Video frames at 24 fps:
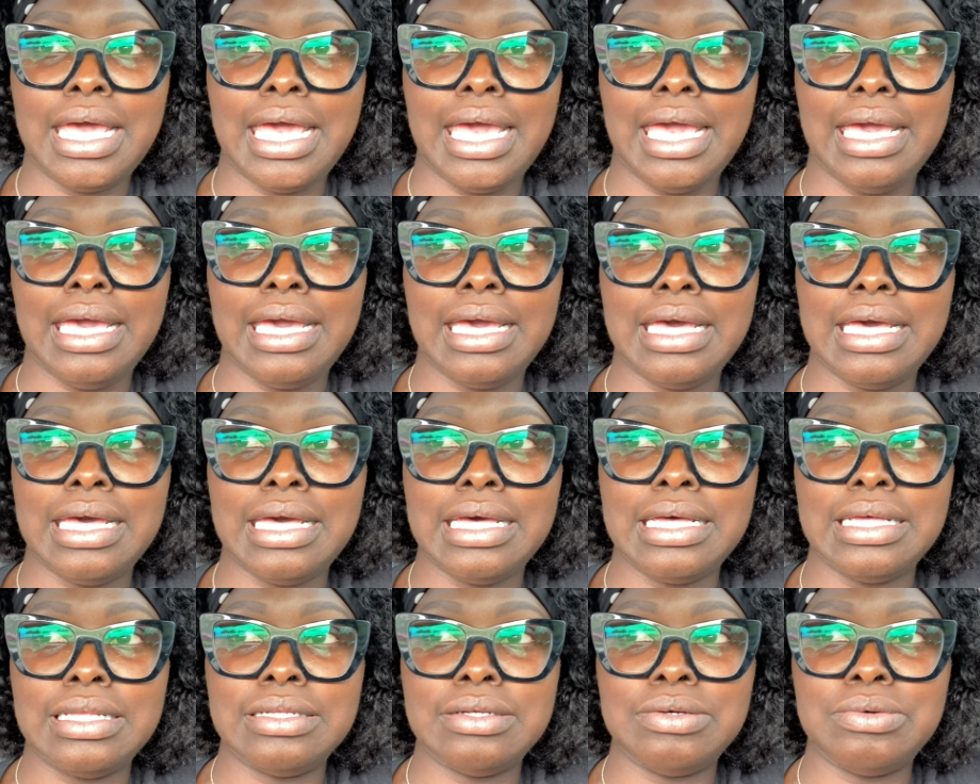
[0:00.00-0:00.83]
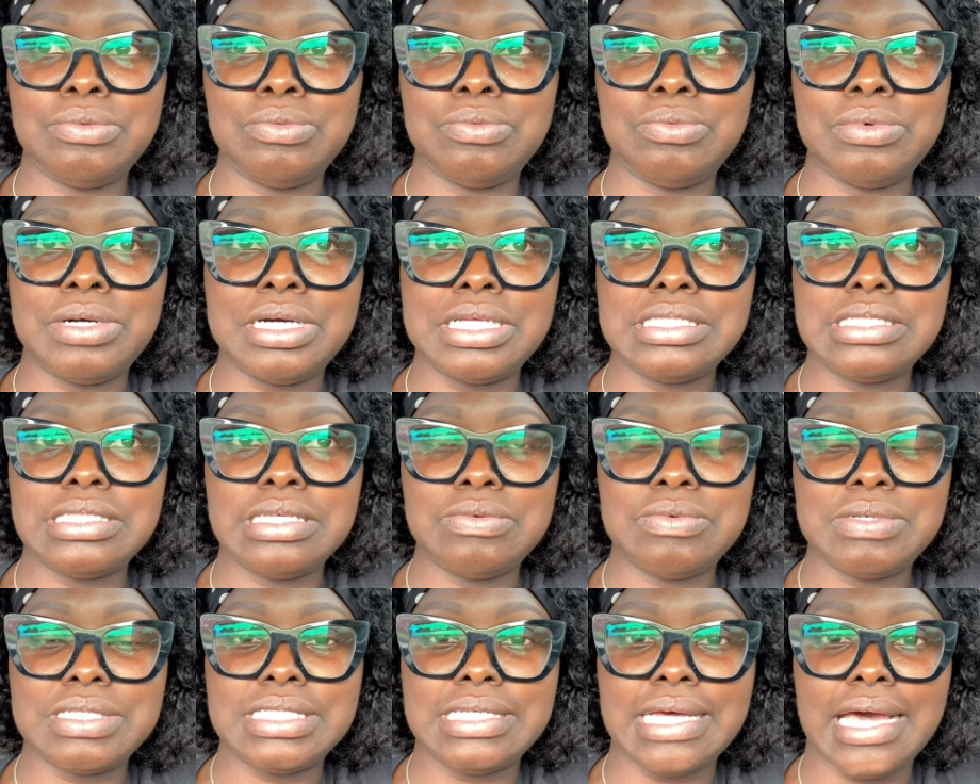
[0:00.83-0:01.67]
And once
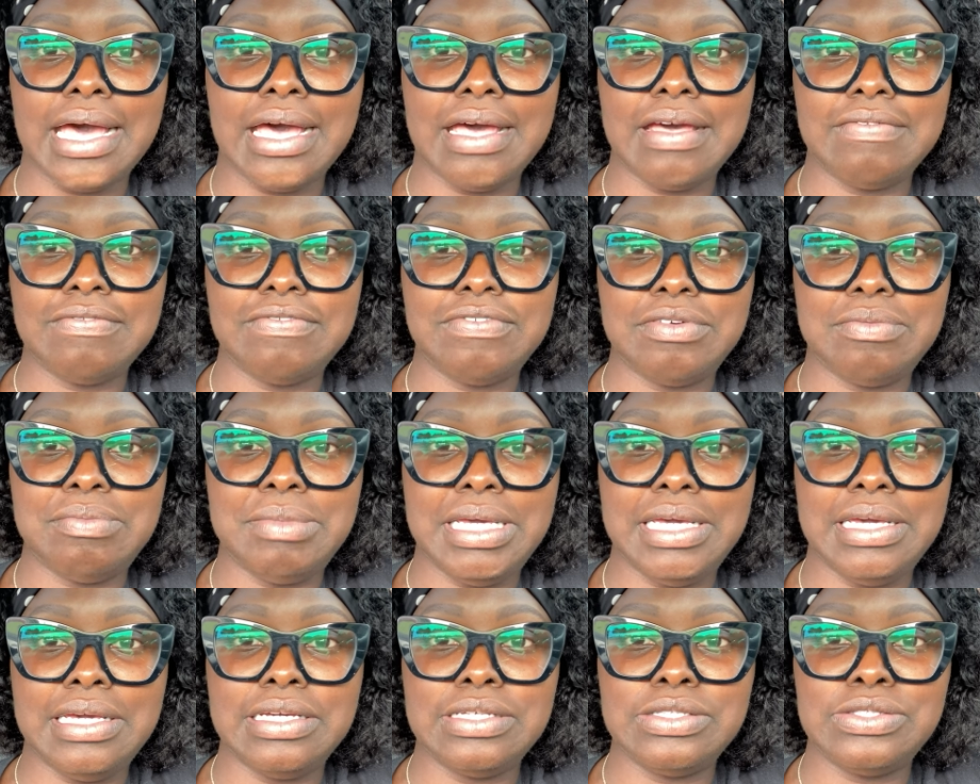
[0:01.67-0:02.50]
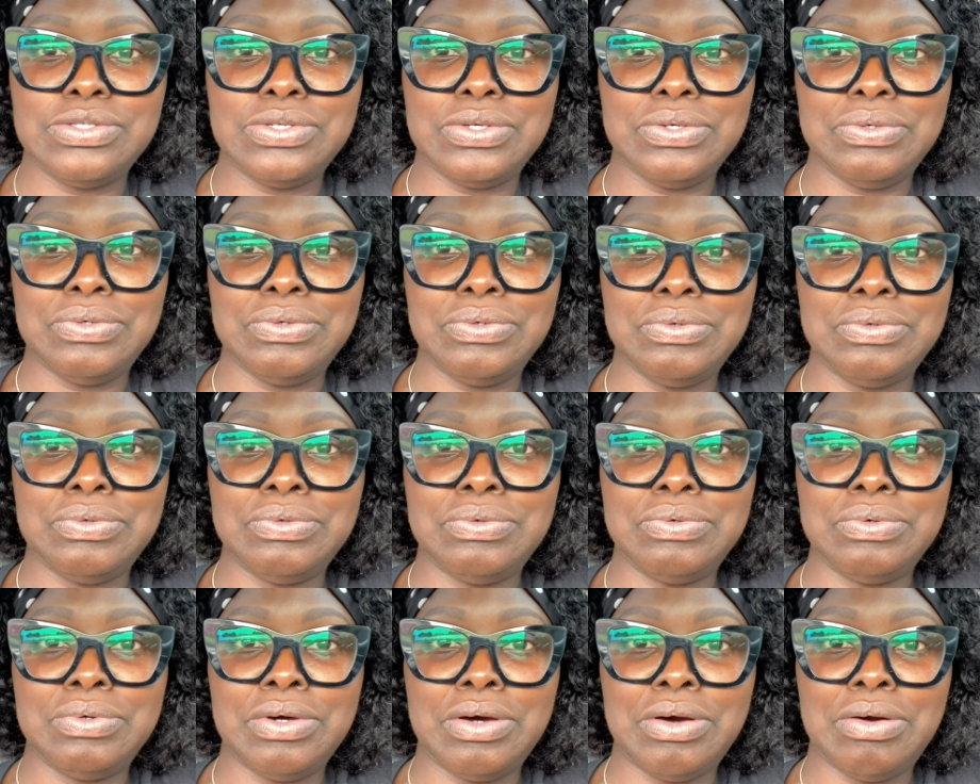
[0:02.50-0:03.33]
it was time for me
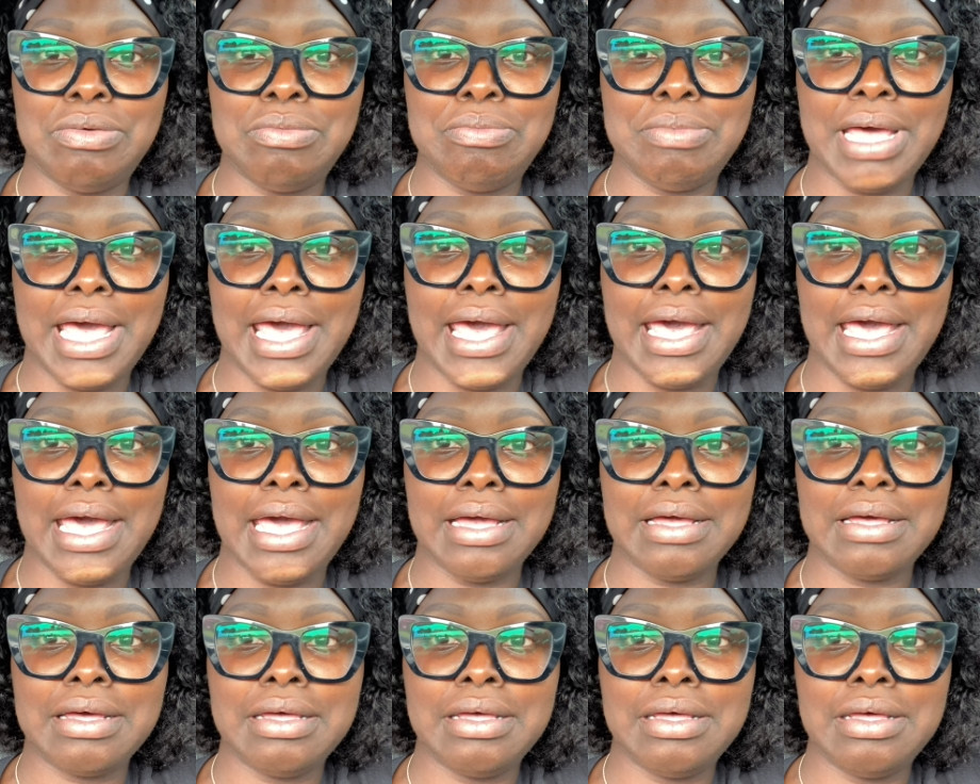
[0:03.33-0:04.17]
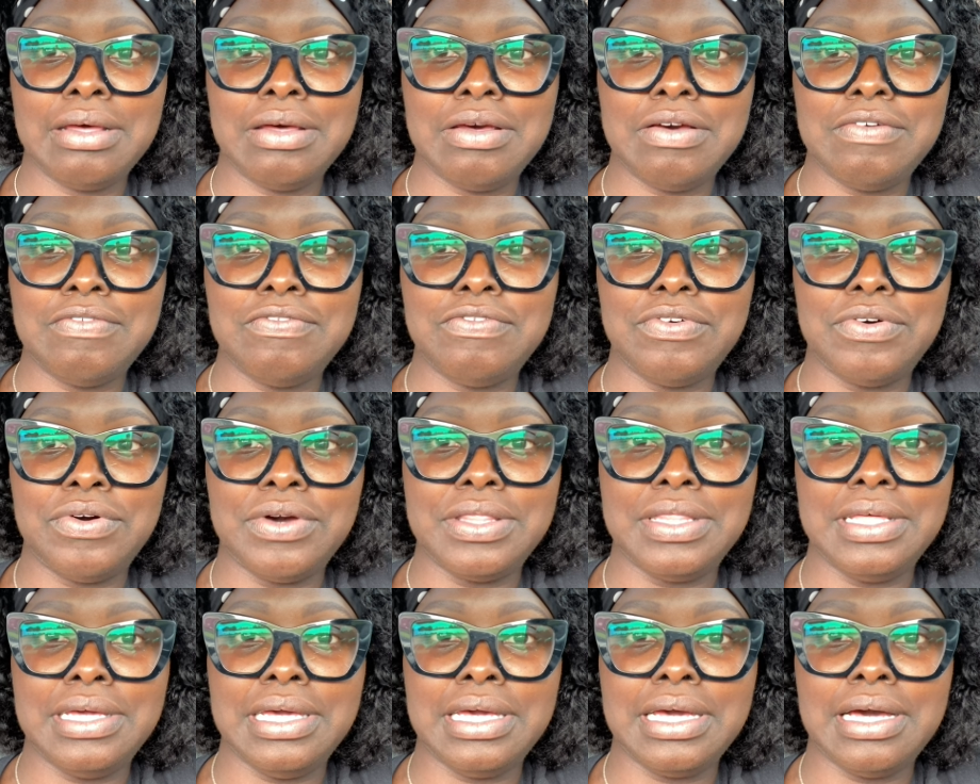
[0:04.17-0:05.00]
to go back for
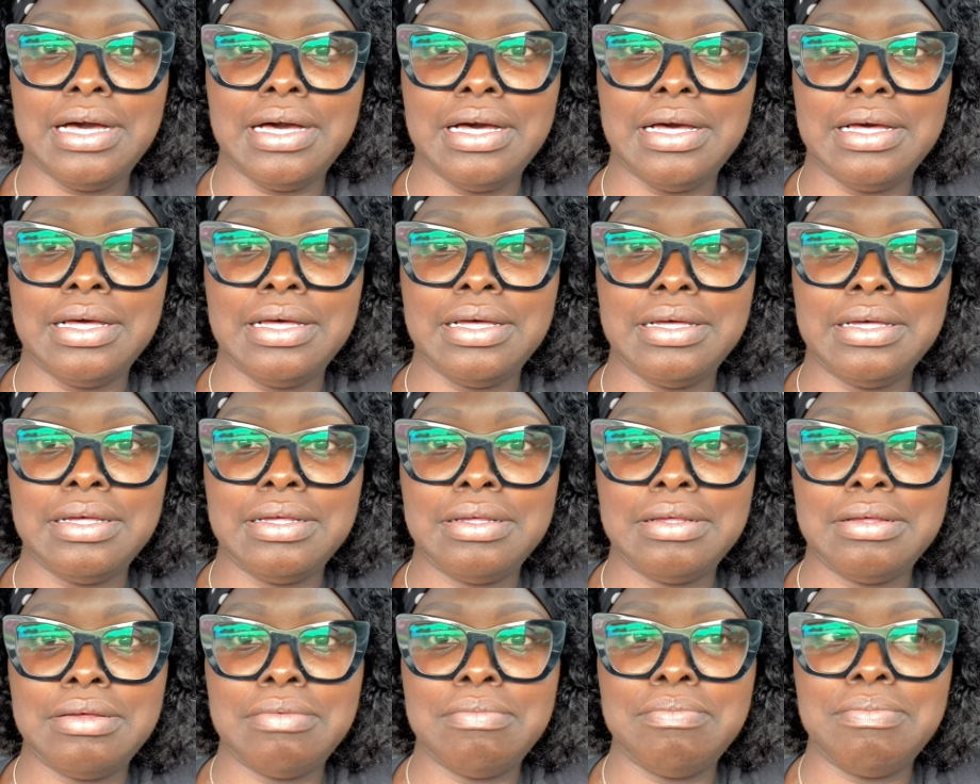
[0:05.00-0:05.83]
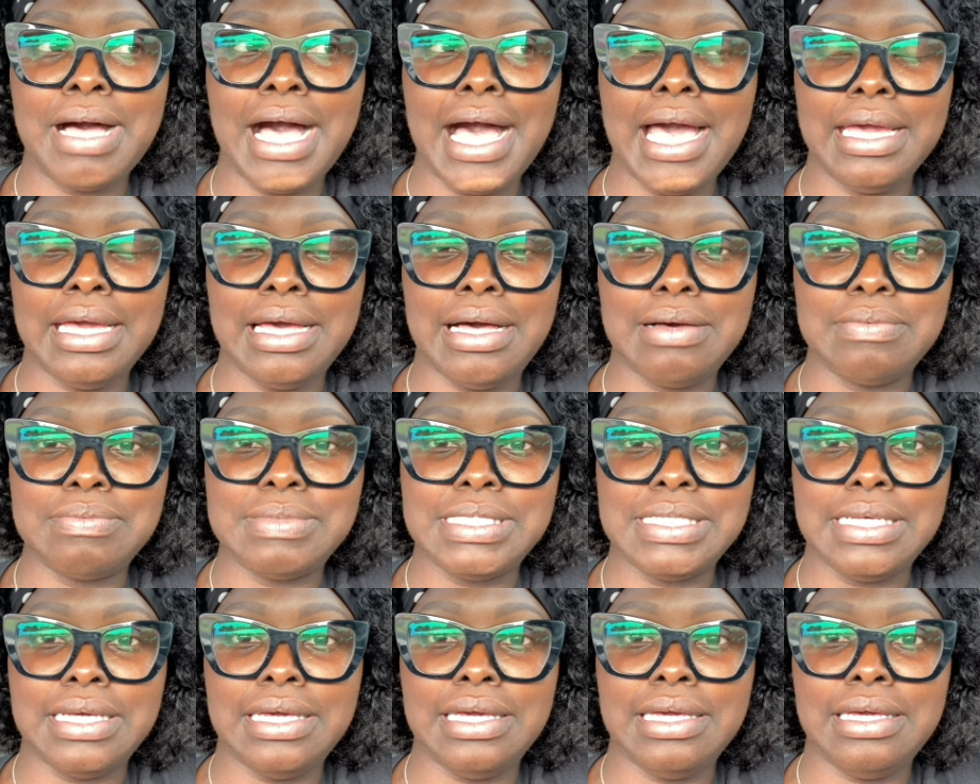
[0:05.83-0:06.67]
the uh,
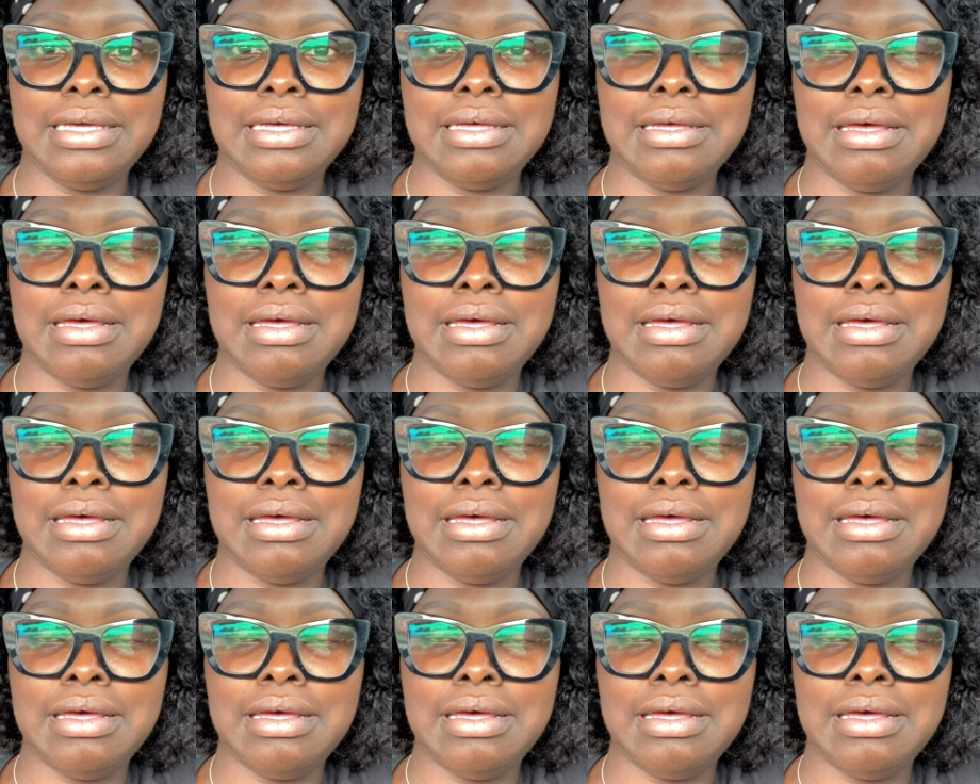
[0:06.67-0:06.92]
biopsy,